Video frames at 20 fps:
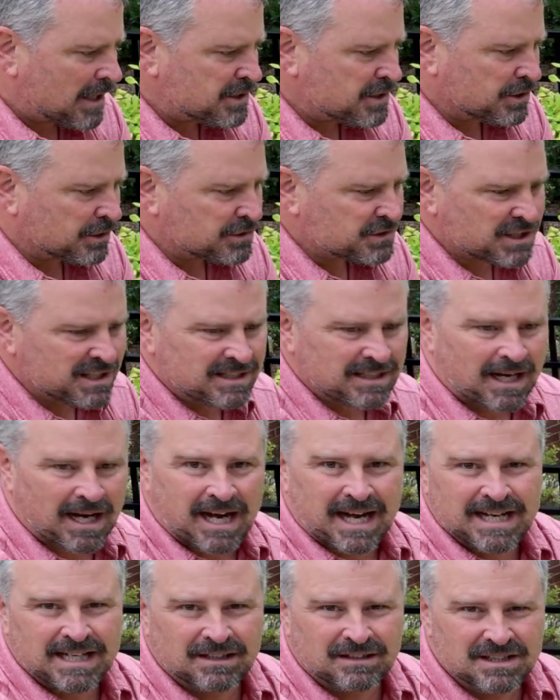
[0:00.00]
You'll see the
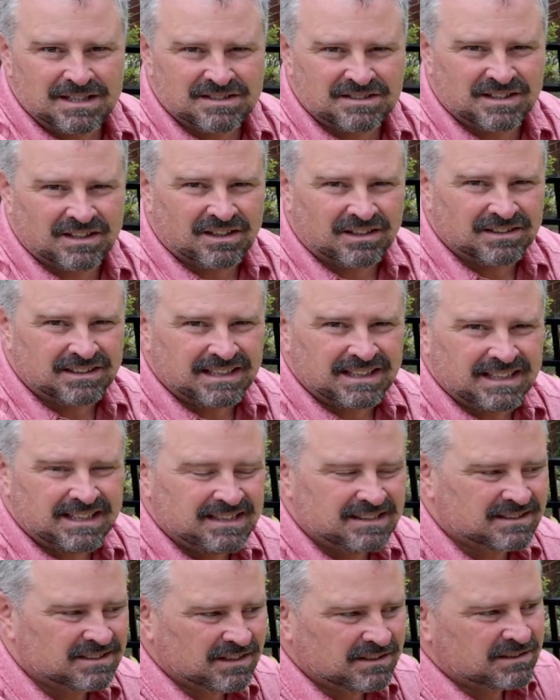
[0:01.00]
height listed on
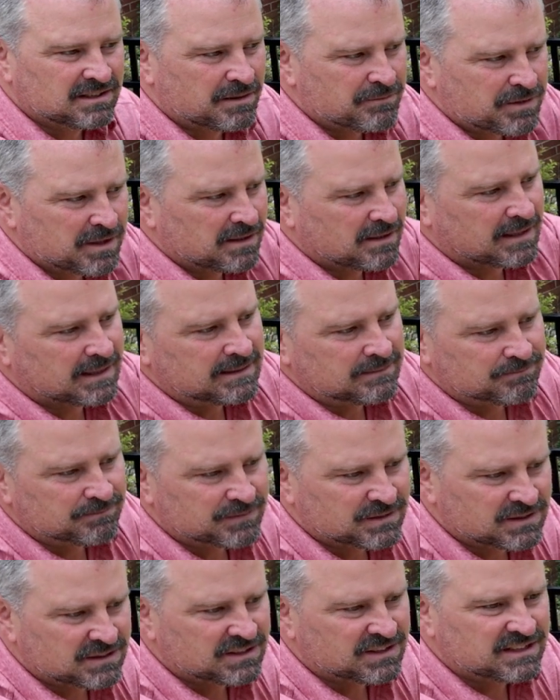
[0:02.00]
these, something like
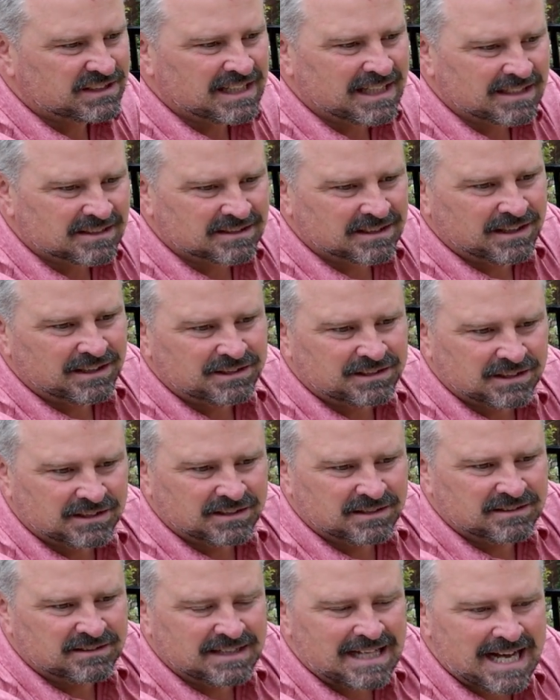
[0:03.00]
6
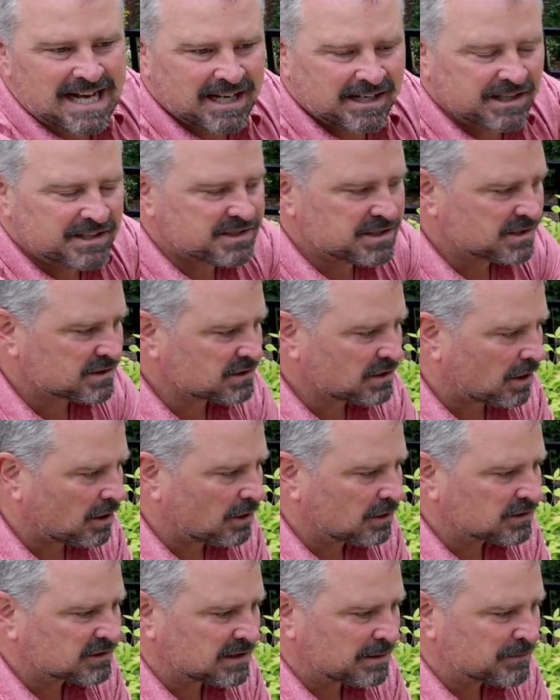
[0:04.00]
inches, 9 inches
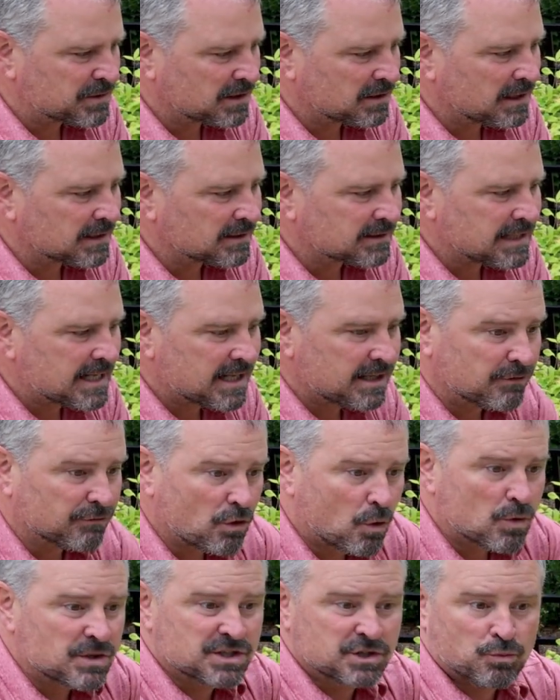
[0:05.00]
tall, something like that. And of
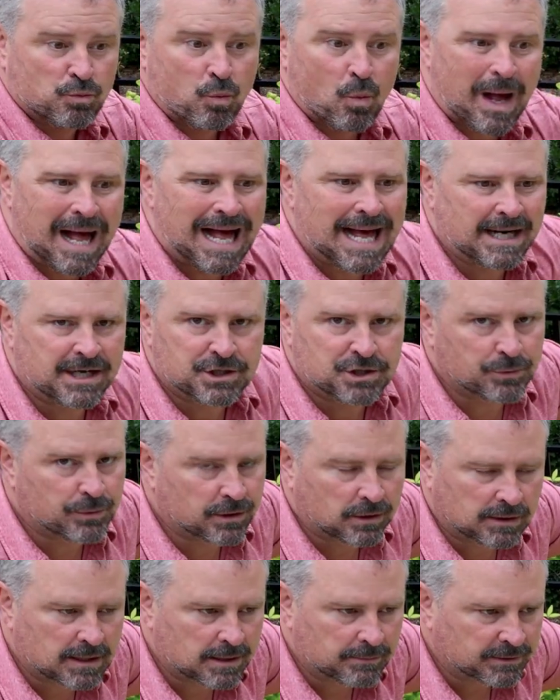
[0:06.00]
course, as wide as you want
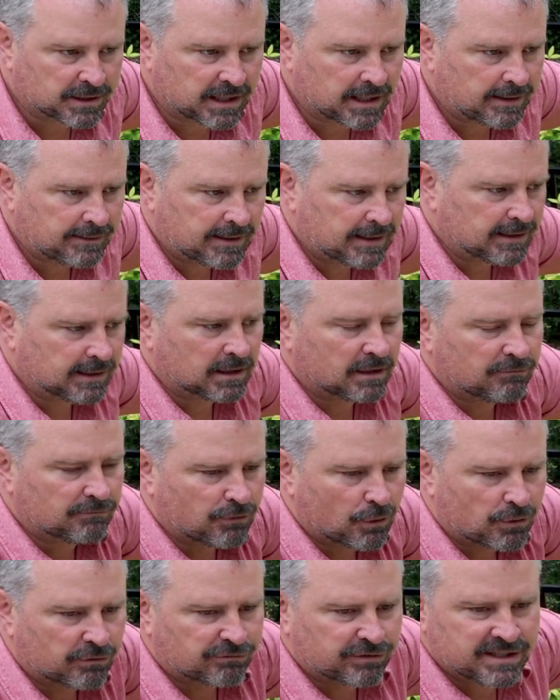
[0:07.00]
to let them get. They can get
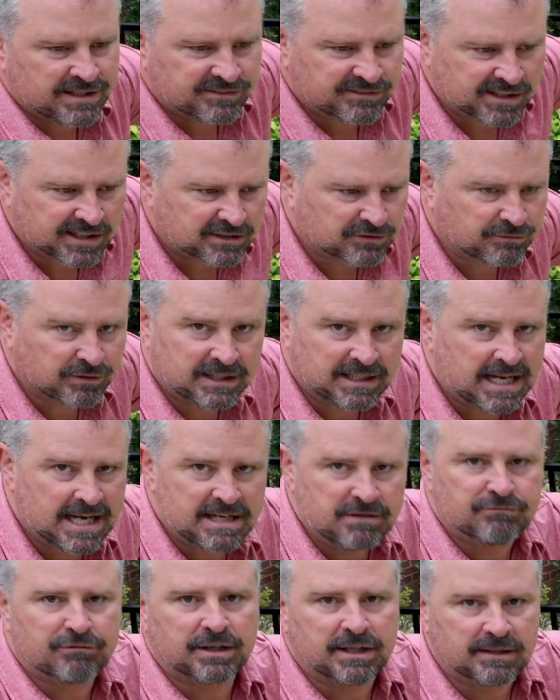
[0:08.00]
4 feet, 6 feet,
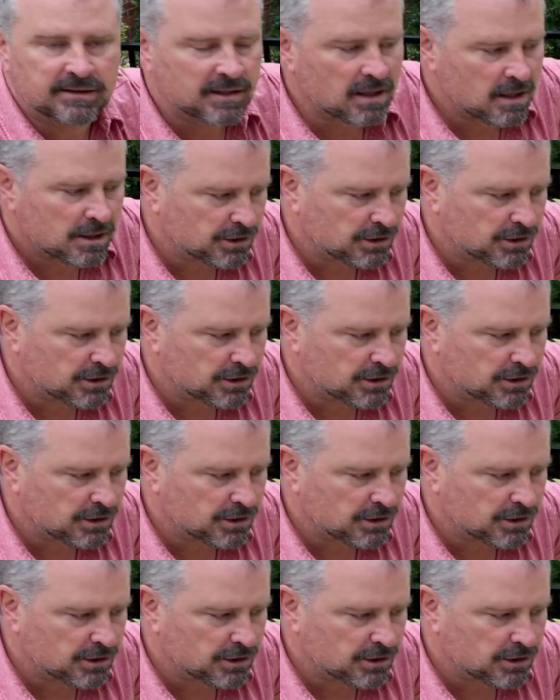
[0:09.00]
8 feet.